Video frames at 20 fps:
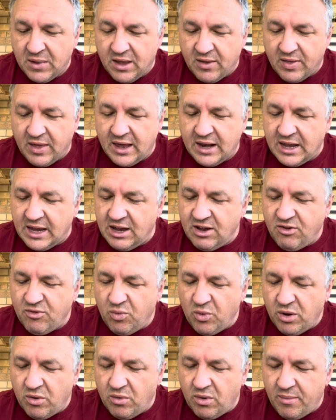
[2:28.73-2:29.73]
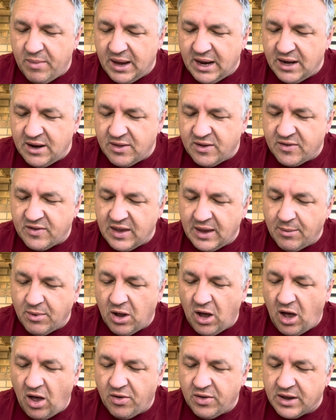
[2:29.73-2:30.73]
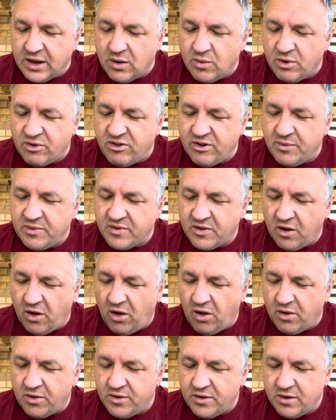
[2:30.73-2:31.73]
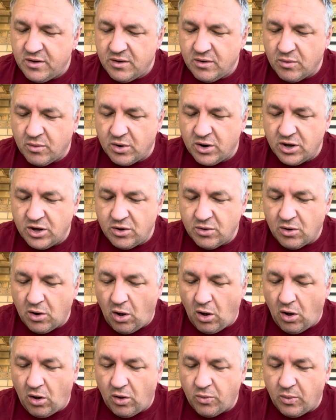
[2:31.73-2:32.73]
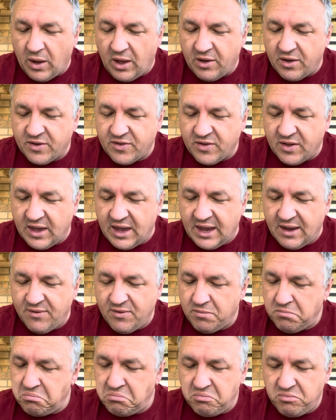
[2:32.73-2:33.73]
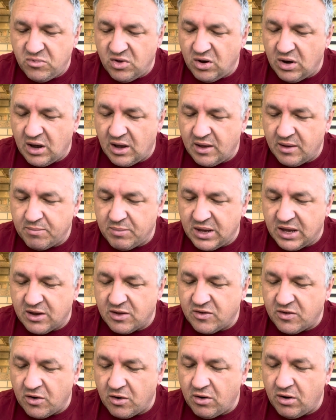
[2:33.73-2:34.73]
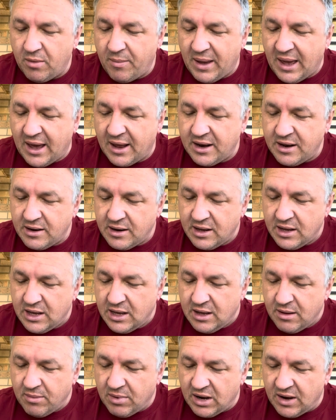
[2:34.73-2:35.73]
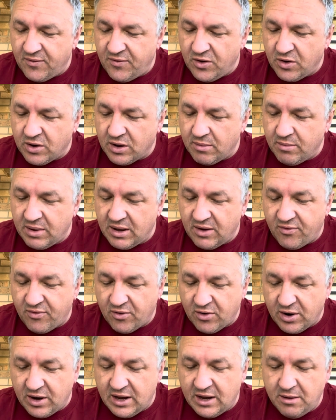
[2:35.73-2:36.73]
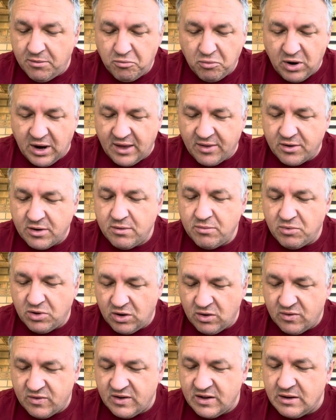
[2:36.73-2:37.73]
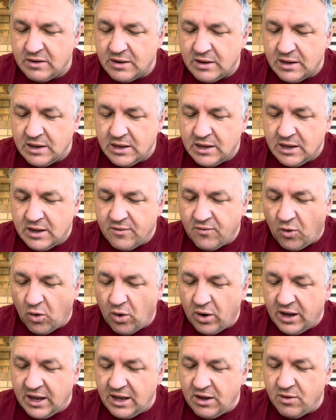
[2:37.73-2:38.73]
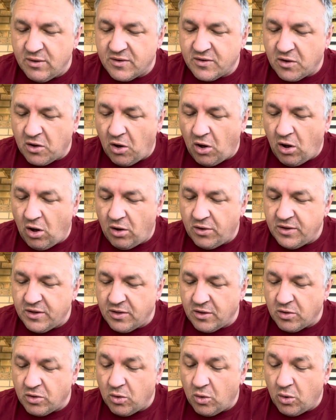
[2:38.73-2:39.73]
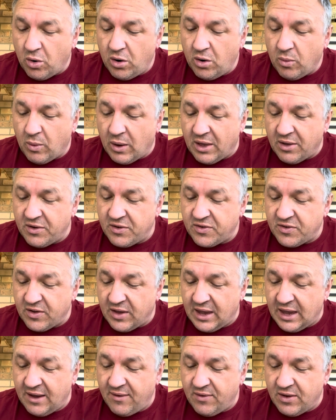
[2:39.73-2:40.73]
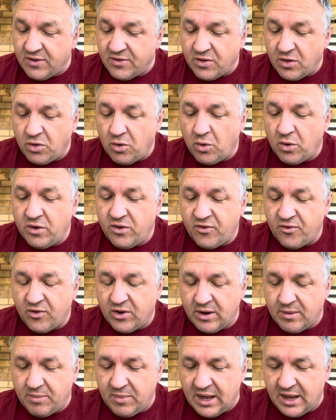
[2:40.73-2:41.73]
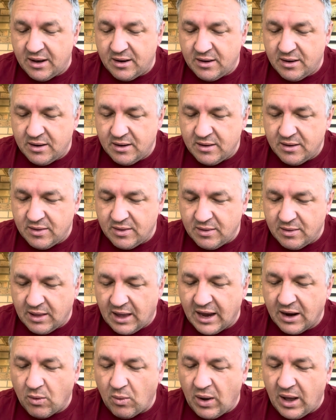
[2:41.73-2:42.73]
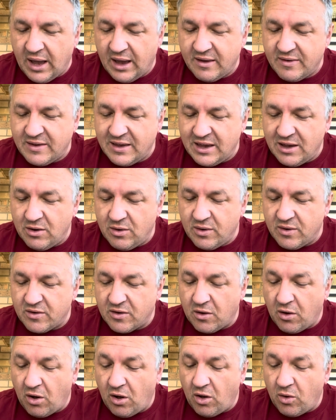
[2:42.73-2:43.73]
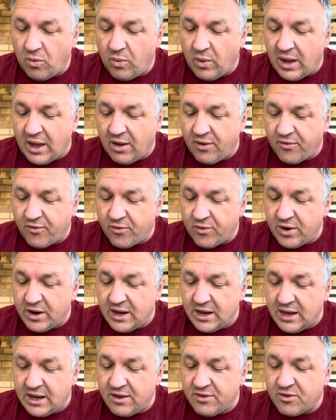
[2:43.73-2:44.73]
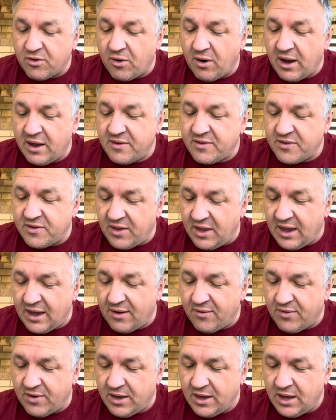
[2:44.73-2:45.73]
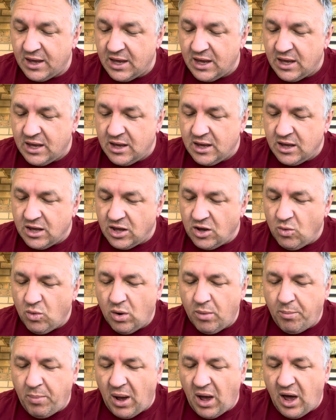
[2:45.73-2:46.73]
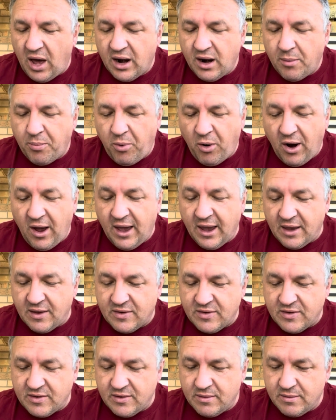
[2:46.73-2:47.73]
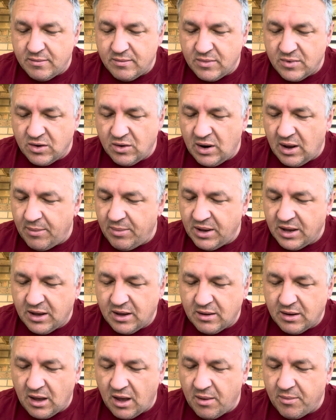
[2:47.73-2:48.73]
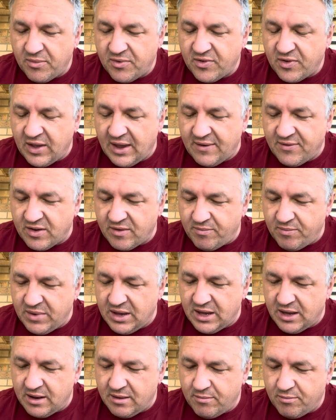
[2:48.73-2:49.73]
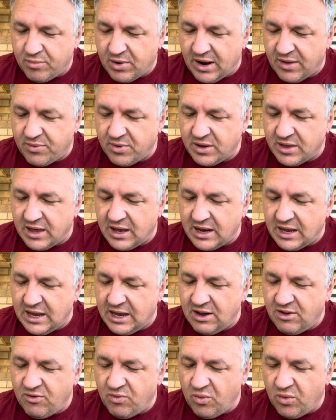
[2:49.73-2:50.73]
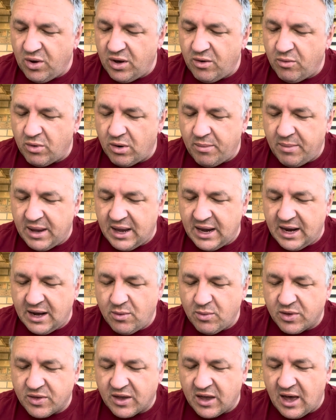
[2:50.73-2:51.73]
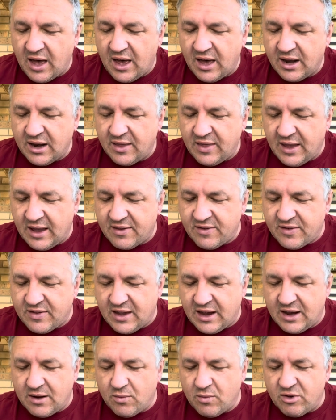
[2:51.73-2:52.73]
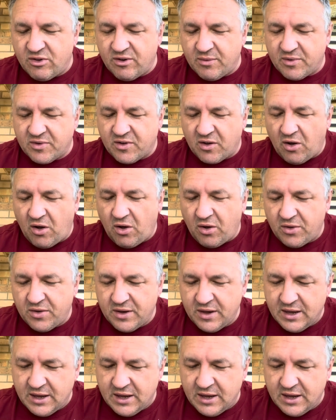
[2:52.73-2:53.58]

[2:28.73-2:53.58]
Let each one remain in the same calling in which he was called. Were you called while a slave? Do not be concerned about it, but if you can be free, rather, use it. For he who is called in the Lord while a slave is the Lord's freedman. Likewise, he who is called while free is Christ's slave. You were bought at a price. Do not become slaves of men. Brethren, let each one remain with God in that state in which he was called.